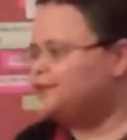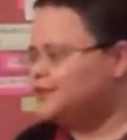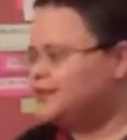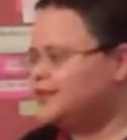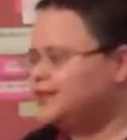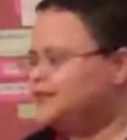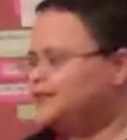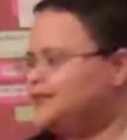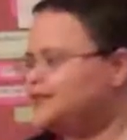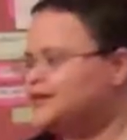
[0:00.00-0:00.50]
you
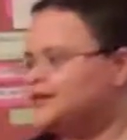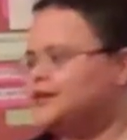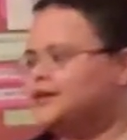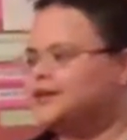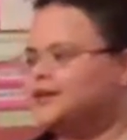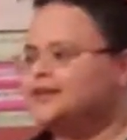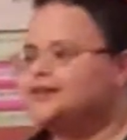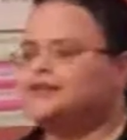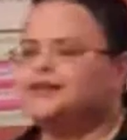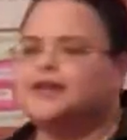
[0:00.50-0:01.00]
these
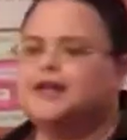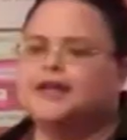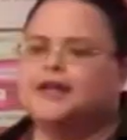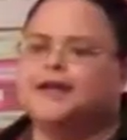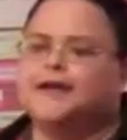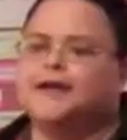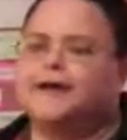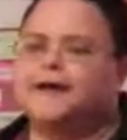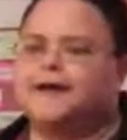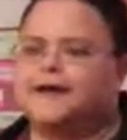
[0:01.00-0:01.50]
stories.
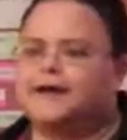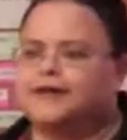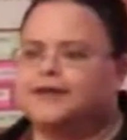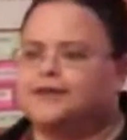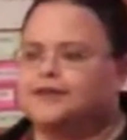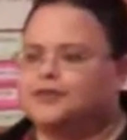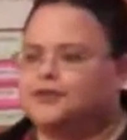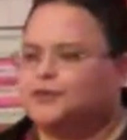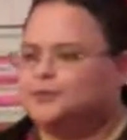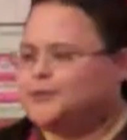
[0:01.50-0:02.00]

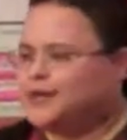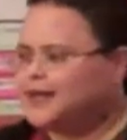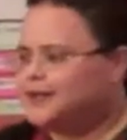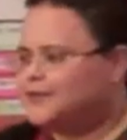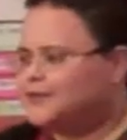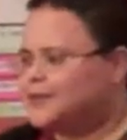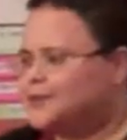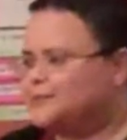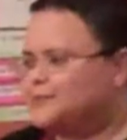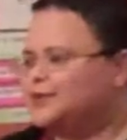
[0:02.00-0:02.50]
And make
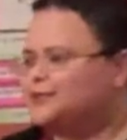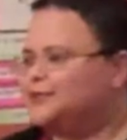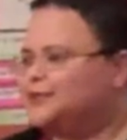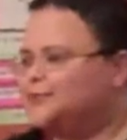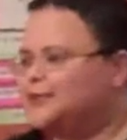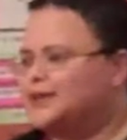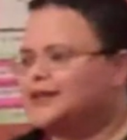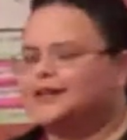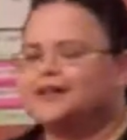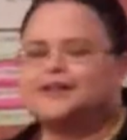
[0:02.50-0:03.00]
of them what you
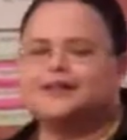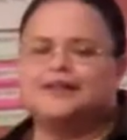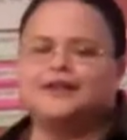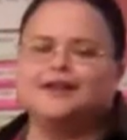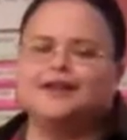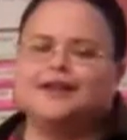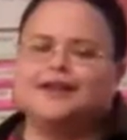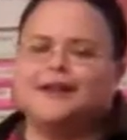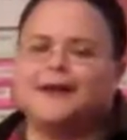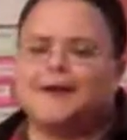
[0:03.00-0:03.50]
will.
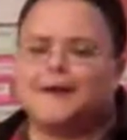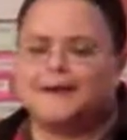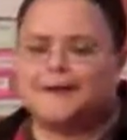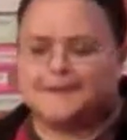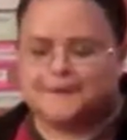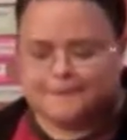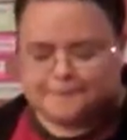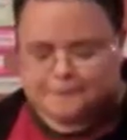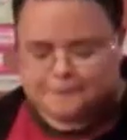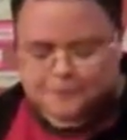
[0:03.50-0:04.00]

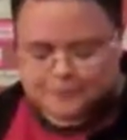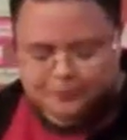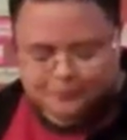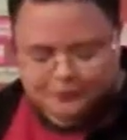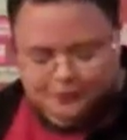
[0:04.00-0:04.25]
I'm